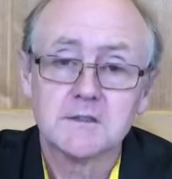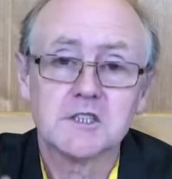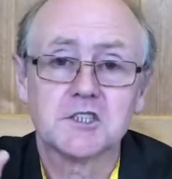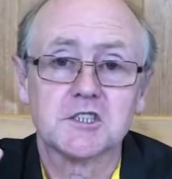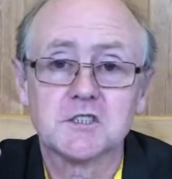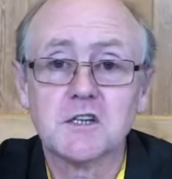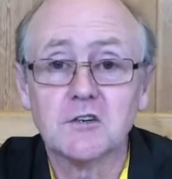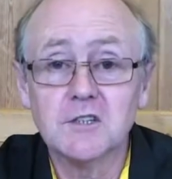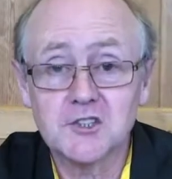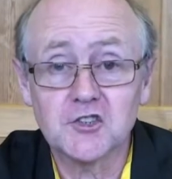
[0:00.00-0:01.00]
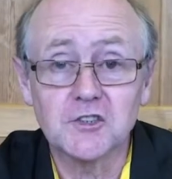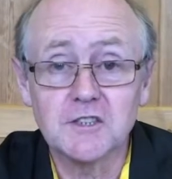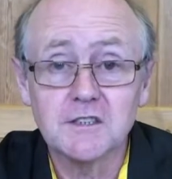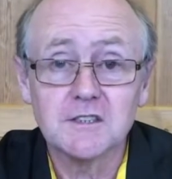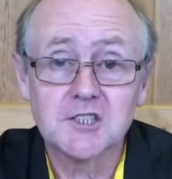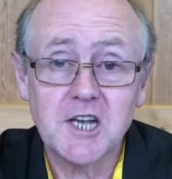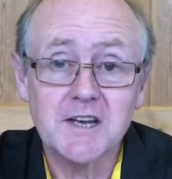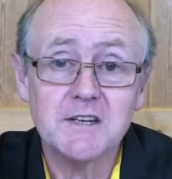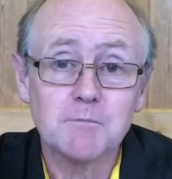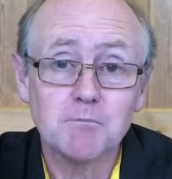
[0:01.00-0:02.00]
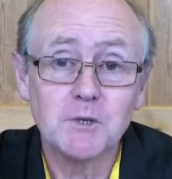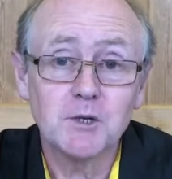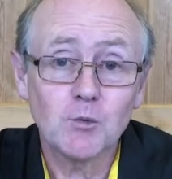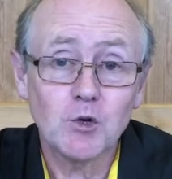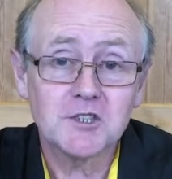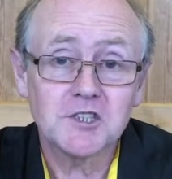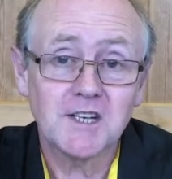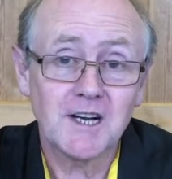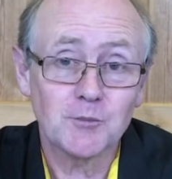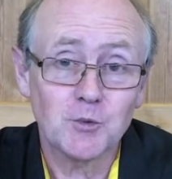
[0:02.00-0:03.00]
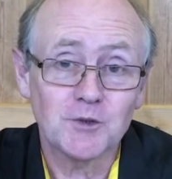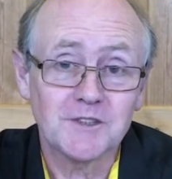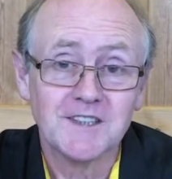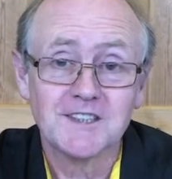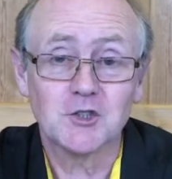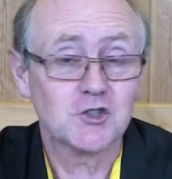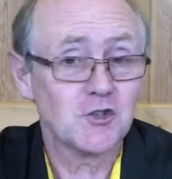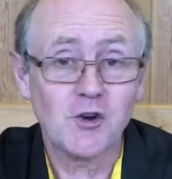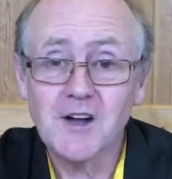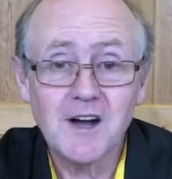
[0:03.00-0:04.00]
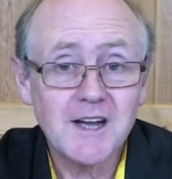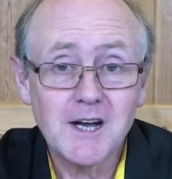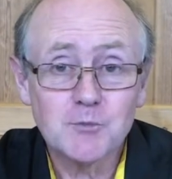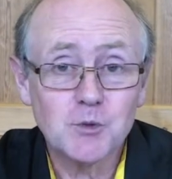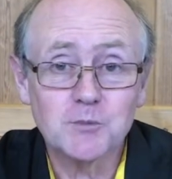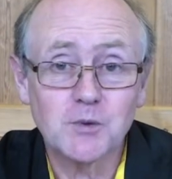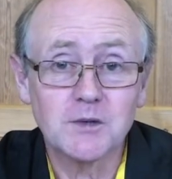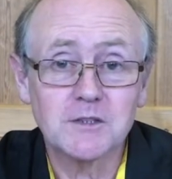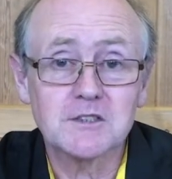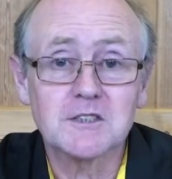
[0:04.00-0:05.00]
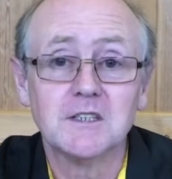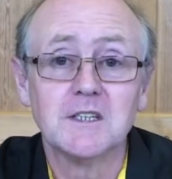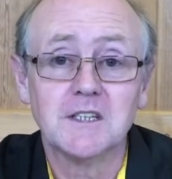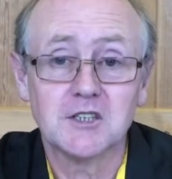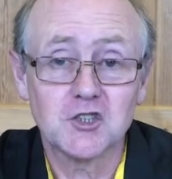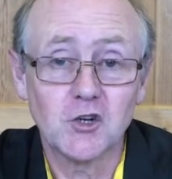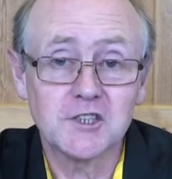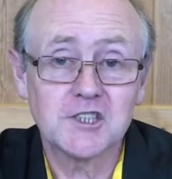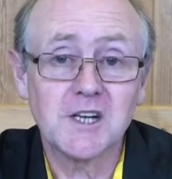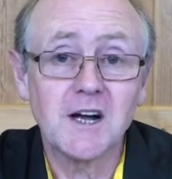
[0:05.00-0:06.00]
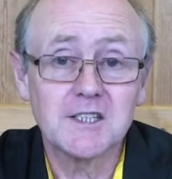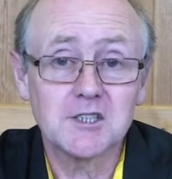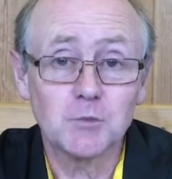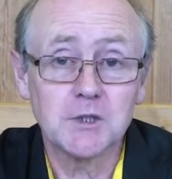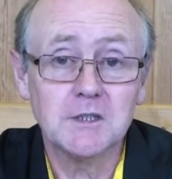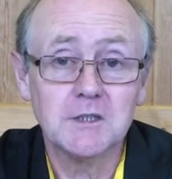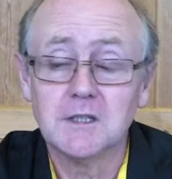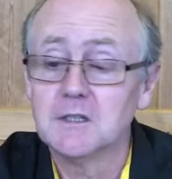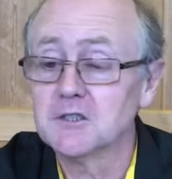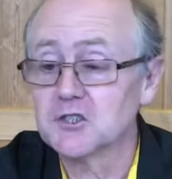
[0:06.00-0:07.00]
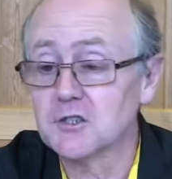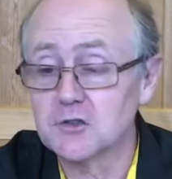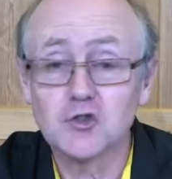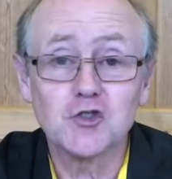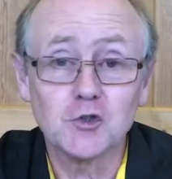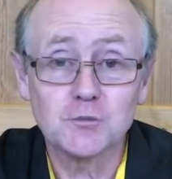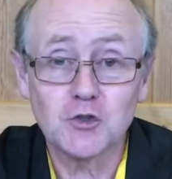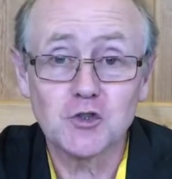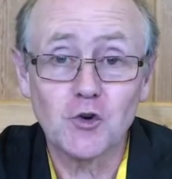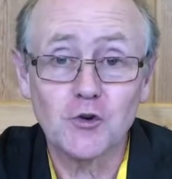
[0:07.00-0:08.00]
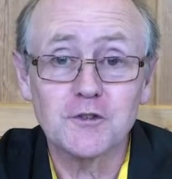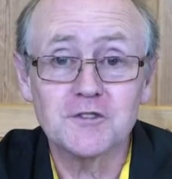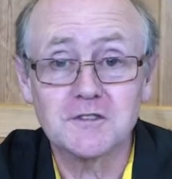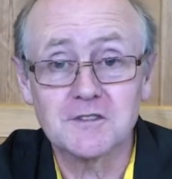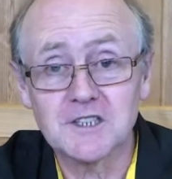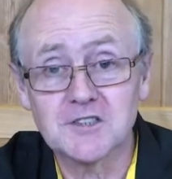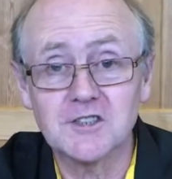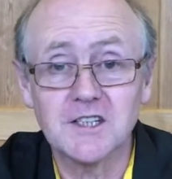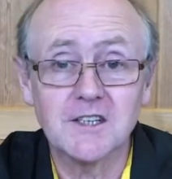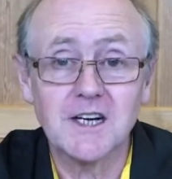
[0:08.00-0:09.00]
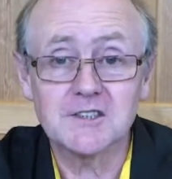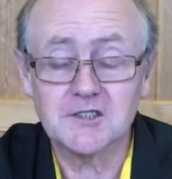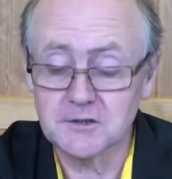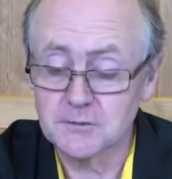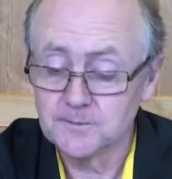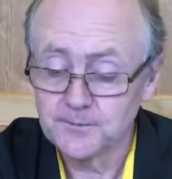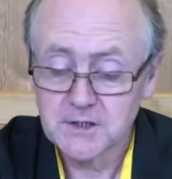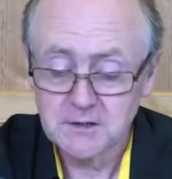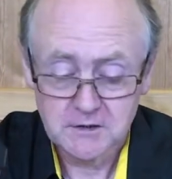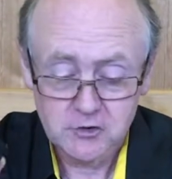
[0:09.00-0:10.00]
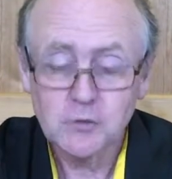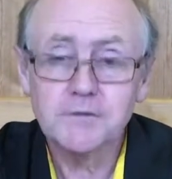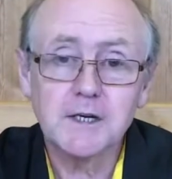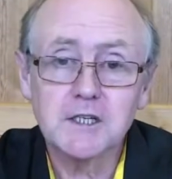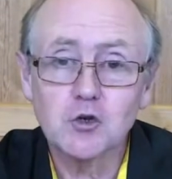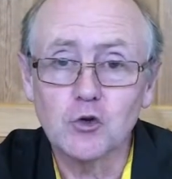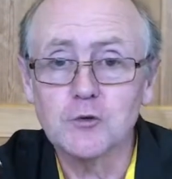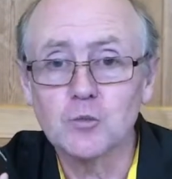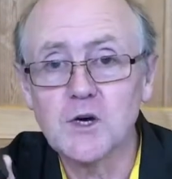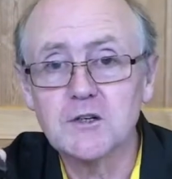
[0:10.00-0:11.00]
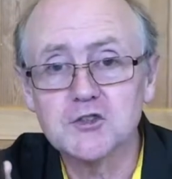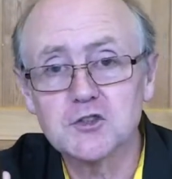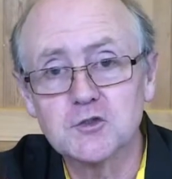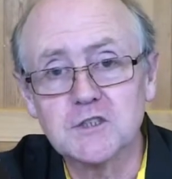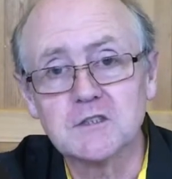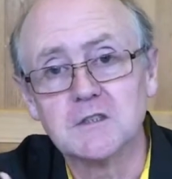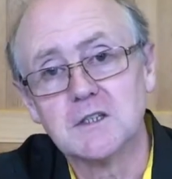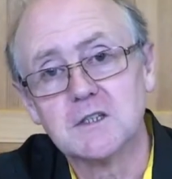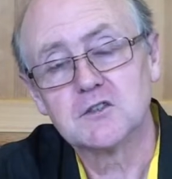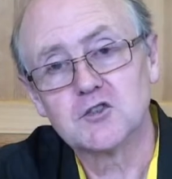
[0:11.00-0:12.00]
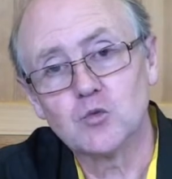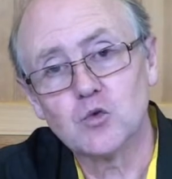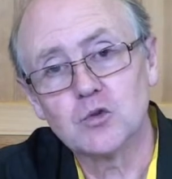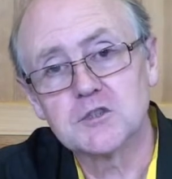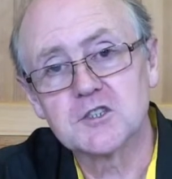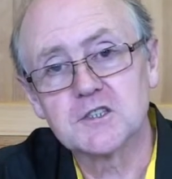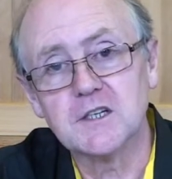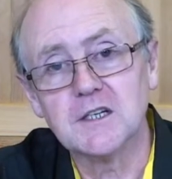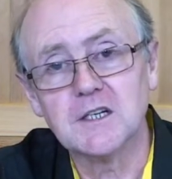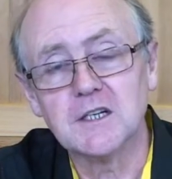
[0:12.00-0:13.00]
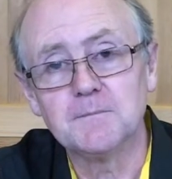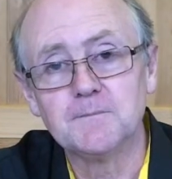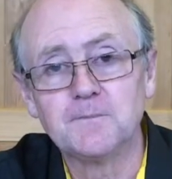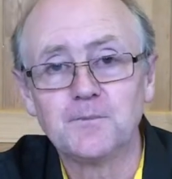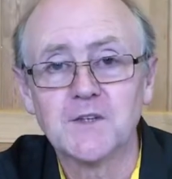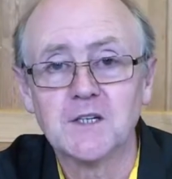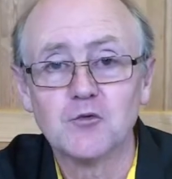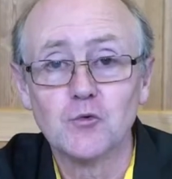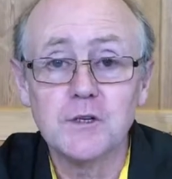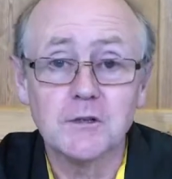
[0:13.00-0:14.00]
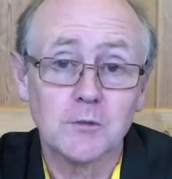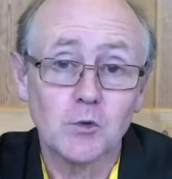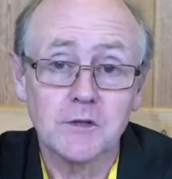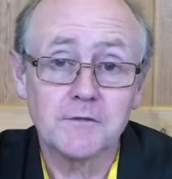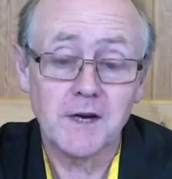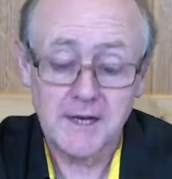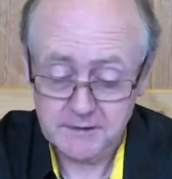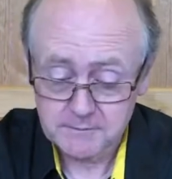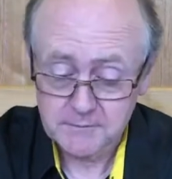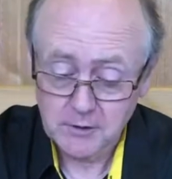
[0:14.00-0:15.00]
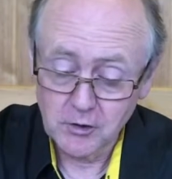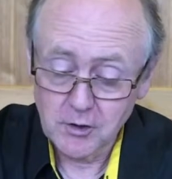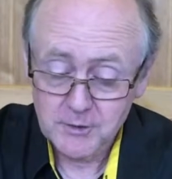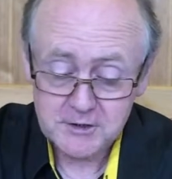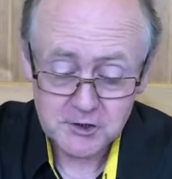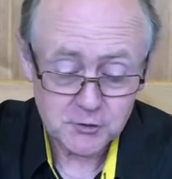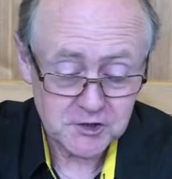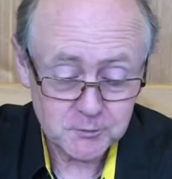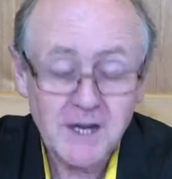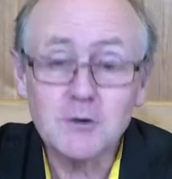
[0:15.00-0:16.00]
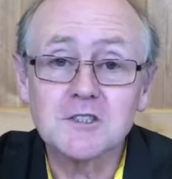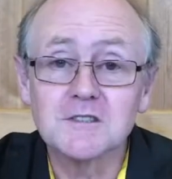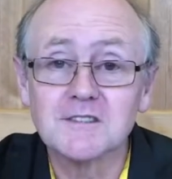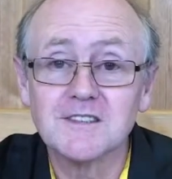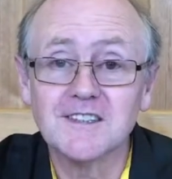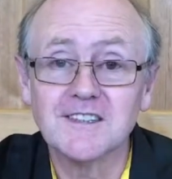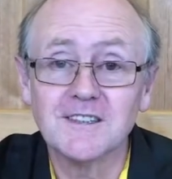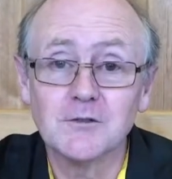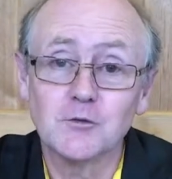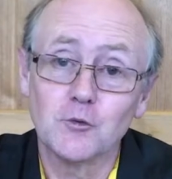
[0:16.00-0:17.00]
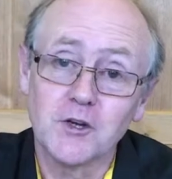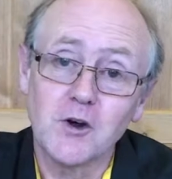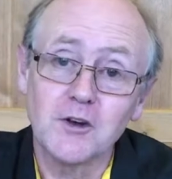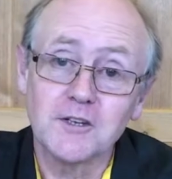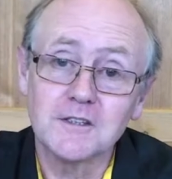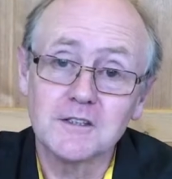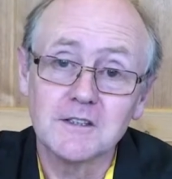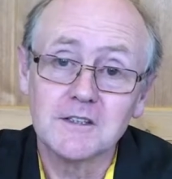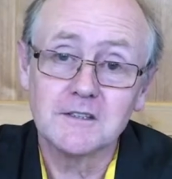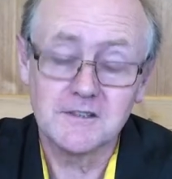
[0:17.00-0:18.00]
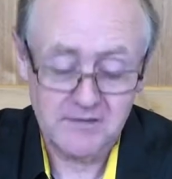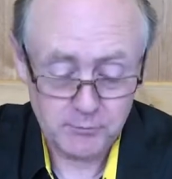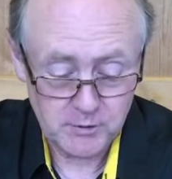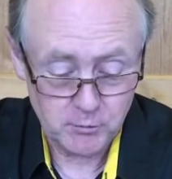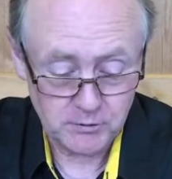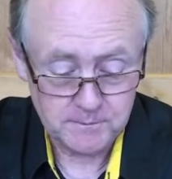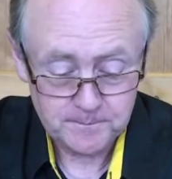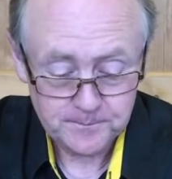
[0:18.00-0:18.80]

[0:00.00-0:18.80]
This is literally 10 milliwatts output, so it's not a high output product. It's not designed to be, so it doesn't use much current and things like that, so it's all very good and well suited towards really what the fire alarm industry is about regarding deaf people.